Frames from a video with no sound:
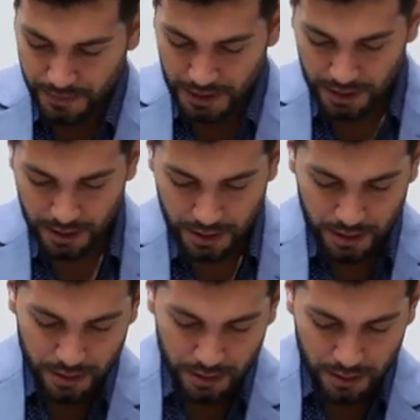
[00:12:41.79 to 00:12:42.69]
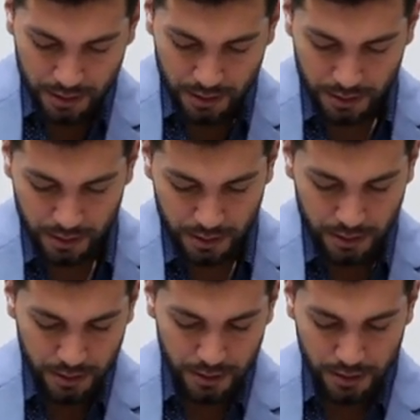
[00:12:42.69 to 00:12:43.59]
No one is speaking in this clip.